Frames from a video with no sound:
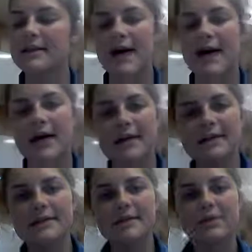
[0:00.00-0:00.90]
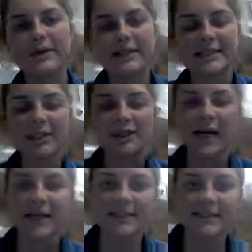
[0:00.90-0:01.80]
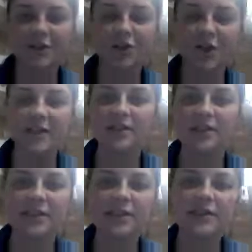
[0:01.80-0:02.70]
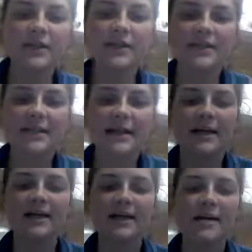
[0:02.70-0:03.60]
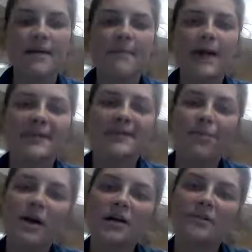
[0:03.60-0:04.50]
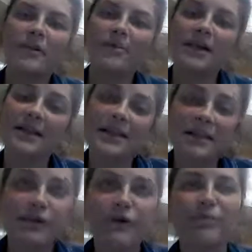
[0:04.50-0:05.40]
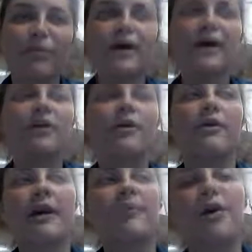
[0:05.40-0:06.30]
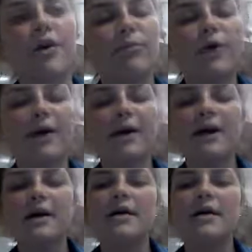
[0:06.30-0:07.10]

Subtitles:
that when the teacher has this trust with the students, it makes them want to maybe listen to him or her more.